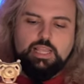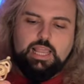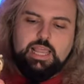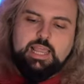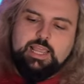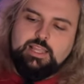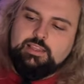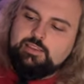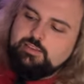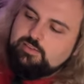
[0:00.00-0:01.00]

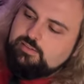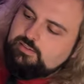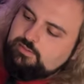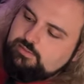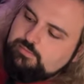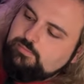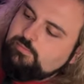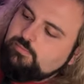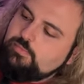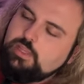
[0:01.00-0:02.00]
and
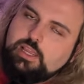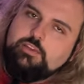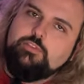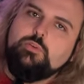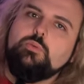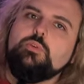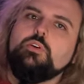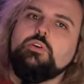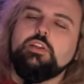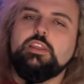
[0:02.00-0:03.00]
they've all
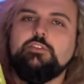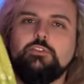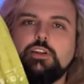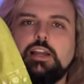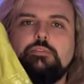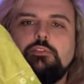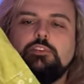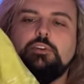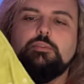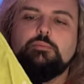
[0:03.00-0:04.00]
got a different
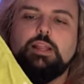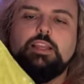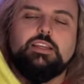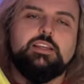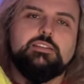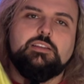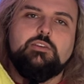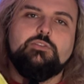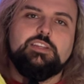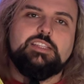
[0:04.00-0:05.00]
comfort blanket. So
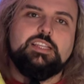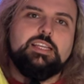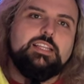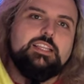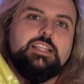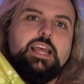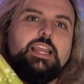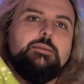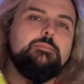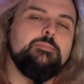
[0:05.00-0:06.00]
obviously the
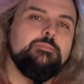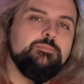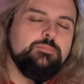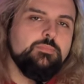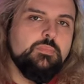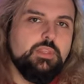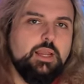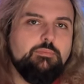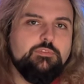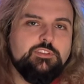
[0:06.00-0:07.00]
name
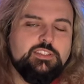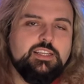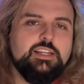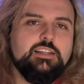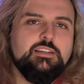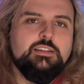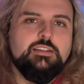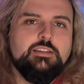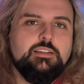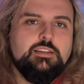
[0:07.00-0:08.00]
Dumforter
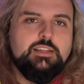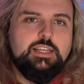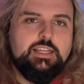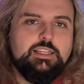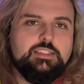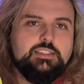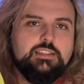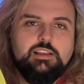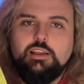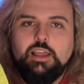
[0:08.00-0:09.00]

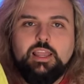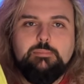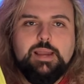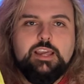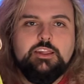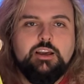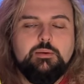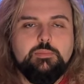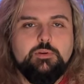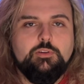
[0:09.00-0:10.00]
is a
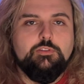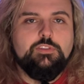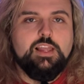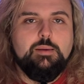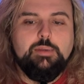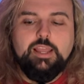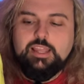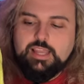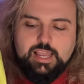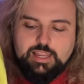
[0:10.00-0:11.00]
mashup of
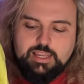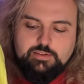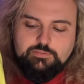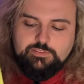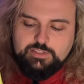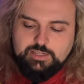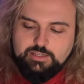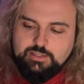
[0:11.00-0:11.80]
dummy and comforter.